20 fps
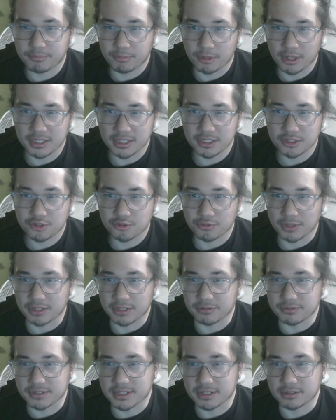branded
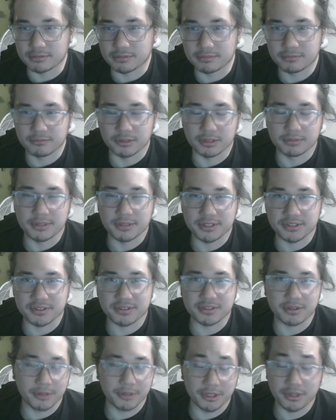Dracotail. Well, as you can
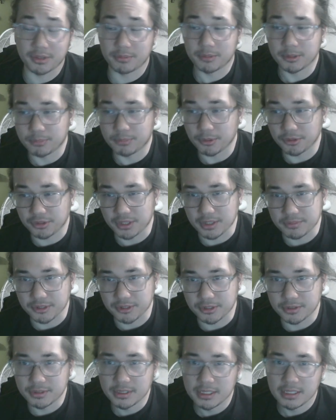tell by the thumbnail, both games are.